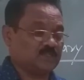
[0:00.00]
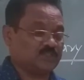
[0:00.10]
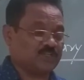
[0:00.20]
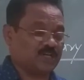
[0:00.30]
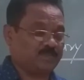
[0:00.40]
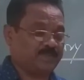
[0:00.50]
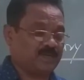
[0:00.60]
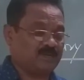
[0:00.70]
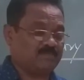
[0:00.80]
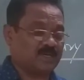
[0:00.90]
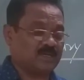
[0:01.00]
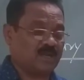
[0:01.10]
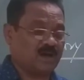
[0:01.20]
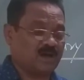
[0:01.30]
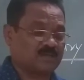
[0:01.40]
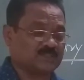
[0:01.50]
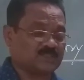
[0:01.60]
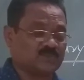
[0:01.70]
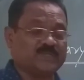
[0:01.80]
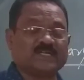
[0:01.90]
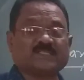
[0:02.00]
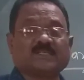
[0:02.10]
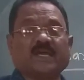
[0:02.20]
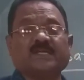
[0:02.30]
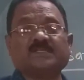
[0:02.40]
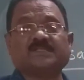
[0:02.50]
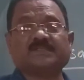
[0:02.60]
Chirping mynas through that side,